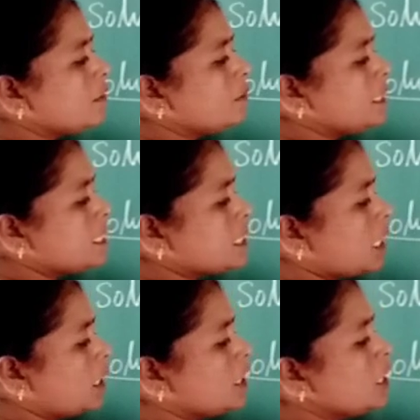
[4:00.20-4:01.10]
will be
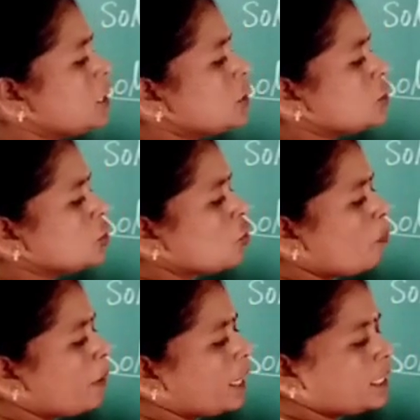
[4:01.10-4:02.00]
dissolved?
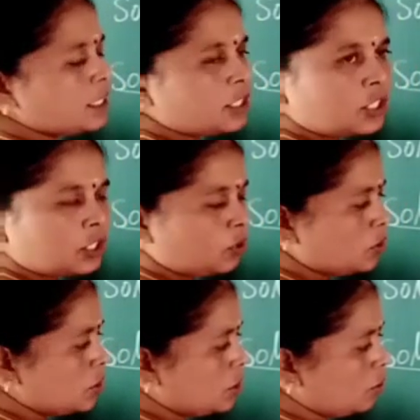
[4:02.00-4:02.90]

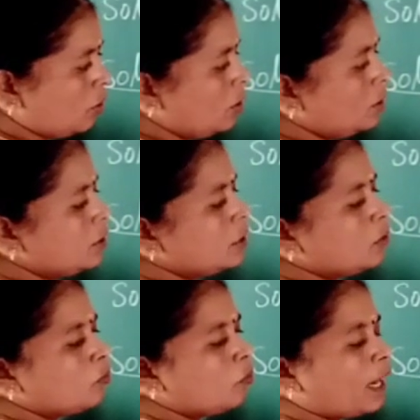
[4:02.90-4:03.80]

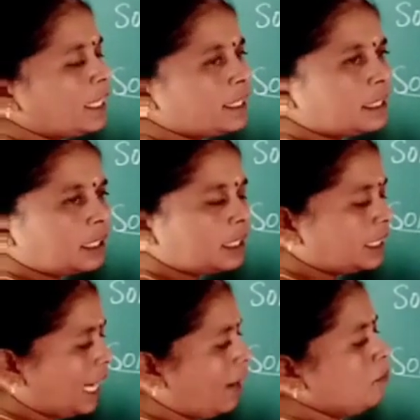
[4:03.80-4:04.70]
0.0013
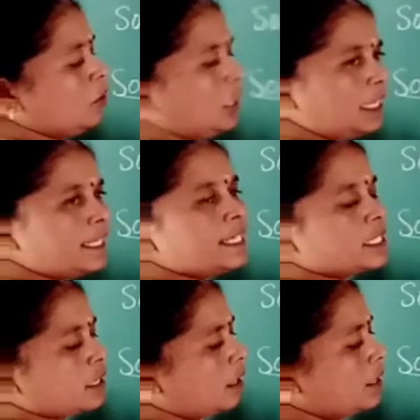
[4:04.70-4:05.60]
gram only
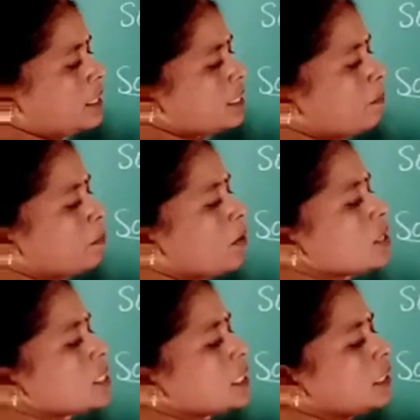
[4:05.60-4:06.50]
dissolved.
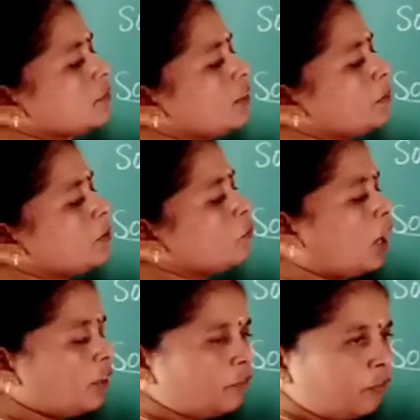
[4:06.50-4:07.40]
Suppose it will be
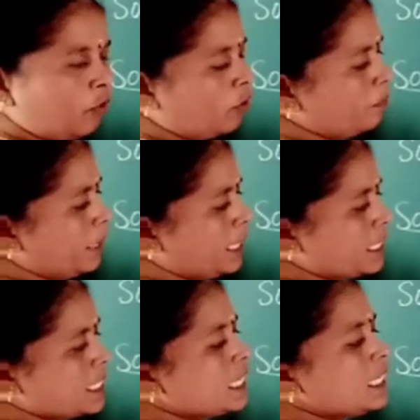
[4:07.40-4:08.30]
1,4 means
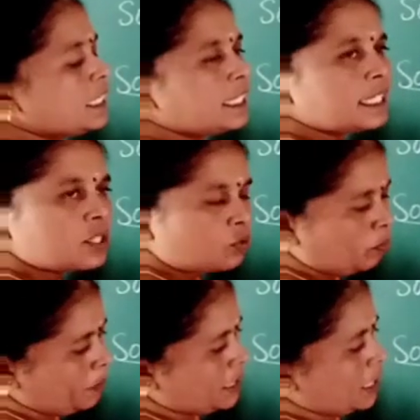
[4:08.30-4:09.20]
it is
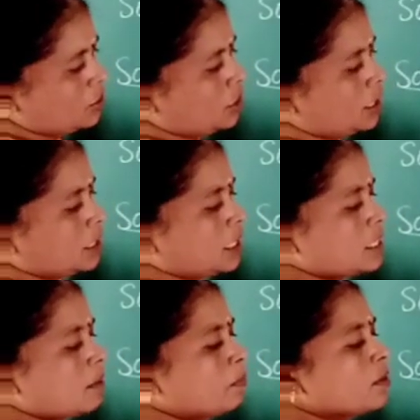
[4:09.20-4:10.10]
supersaturated.
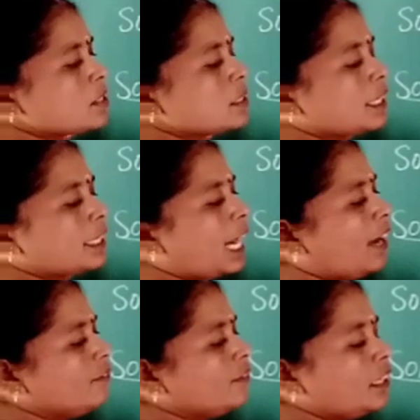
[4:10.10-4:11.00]
Suppose the
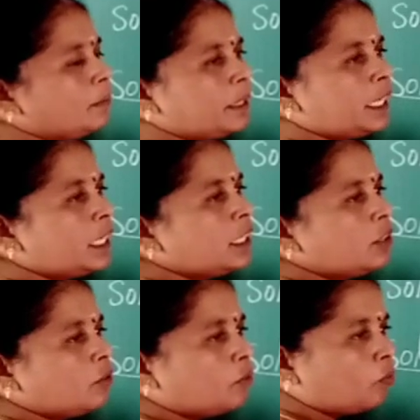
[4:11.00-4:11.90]
gram will be
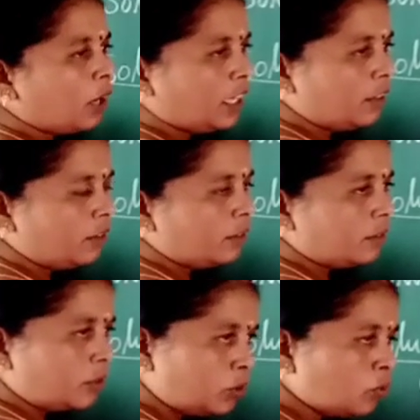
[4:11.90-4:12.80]

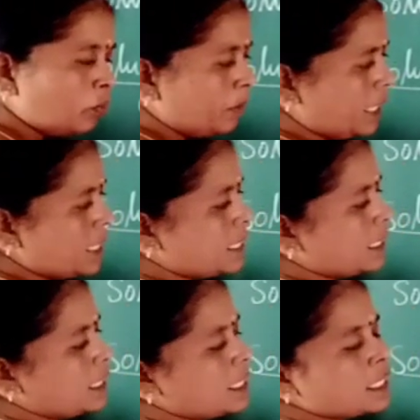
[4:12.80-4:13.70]
1,2 means
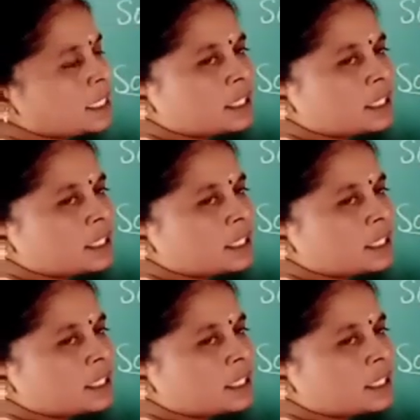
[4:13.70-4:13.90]
that is